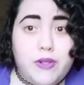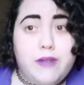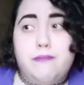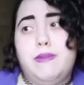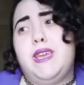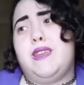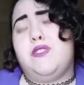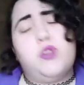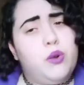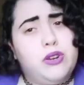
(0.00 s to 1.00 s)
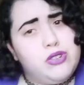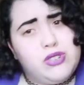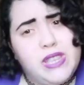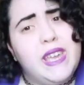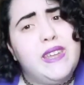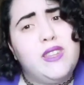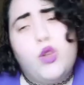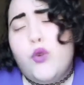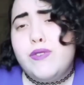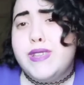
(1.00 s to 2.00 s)
and mean and don't understand and
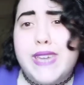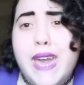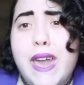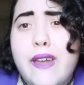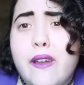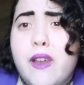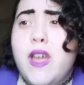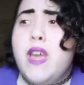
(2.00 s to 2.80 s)
don't really care,